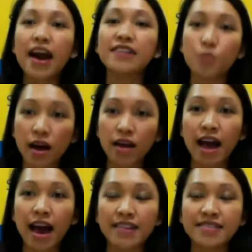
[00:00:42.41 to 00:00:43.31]
as
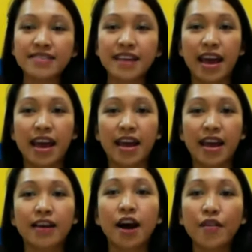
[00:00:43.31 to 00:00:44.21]
well as
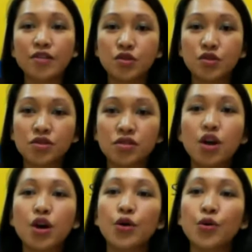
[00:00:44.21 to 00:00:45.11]
a current
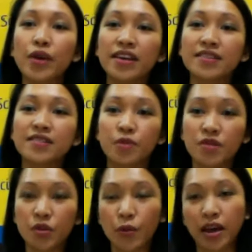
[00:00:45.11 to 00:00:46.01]
student who is
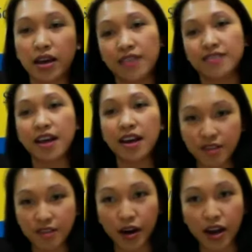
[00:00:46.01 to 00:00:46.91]
pursuing a
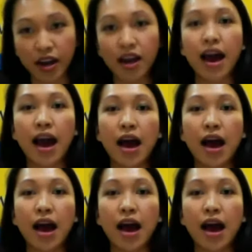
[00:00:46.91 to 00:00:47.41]
science degree